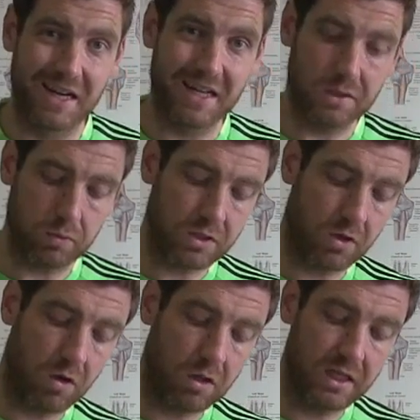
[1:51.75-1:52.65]
that's what's
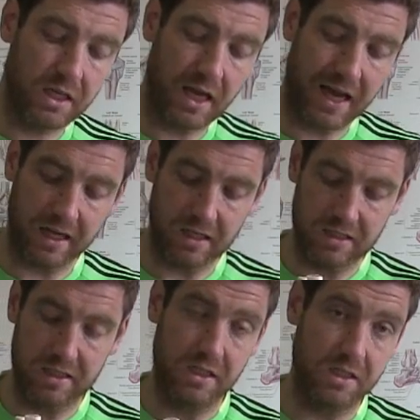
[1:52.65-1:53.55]
called the
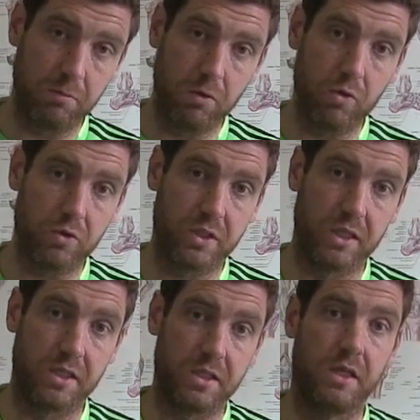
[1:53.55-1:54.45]
ankle
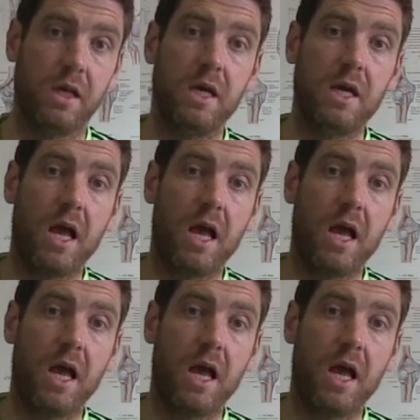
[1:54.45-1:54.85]
syndesmosis